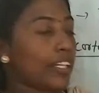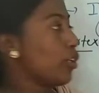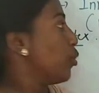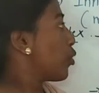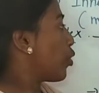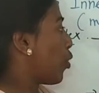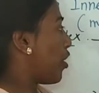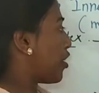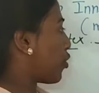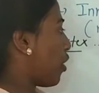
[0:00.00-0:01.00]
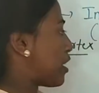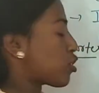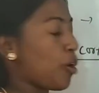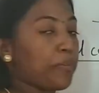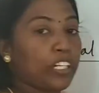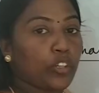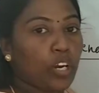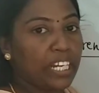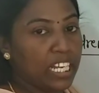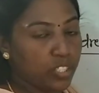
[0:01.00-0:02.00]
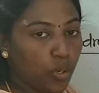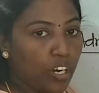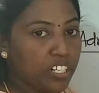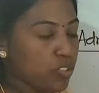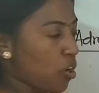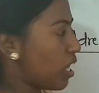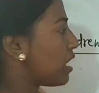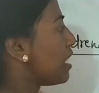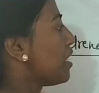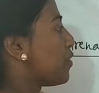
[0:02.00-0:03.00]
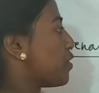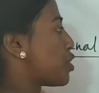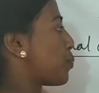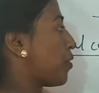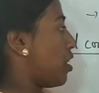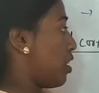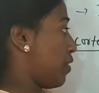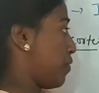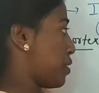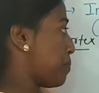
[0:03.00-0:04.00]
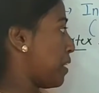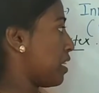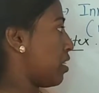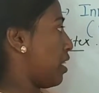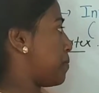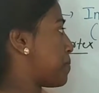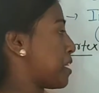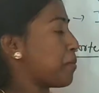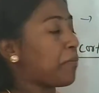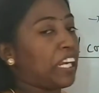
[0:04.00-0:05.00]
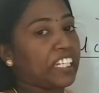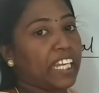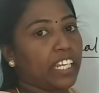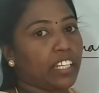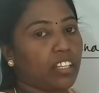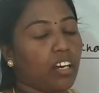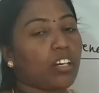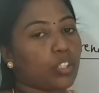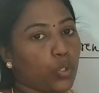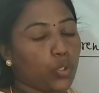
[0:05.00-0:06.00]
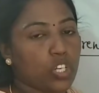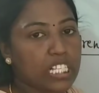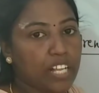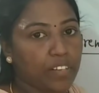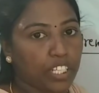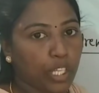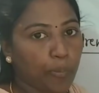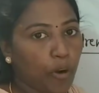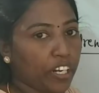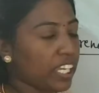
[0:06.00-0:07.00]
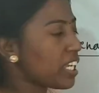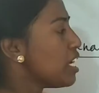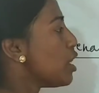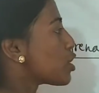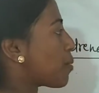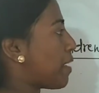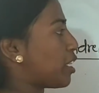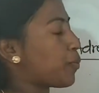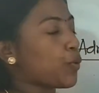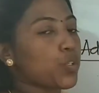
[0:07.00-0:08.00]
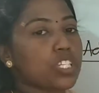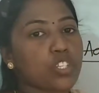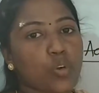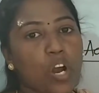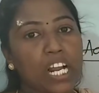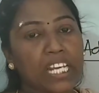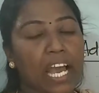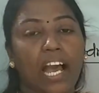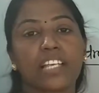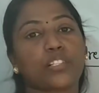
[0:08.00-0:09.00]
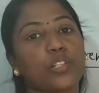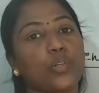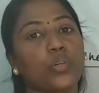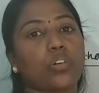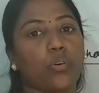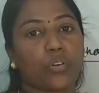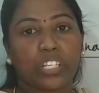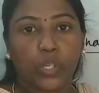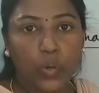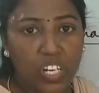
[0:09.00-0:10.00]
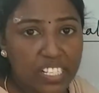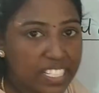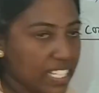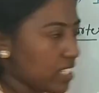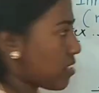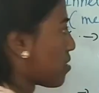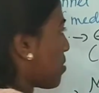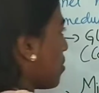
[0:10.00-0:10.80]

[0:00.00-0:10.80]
Glucocorticoids commonly called as cortisol, which helps in maintaining the glucose level in the body. So by the process called as gluconeogenesis.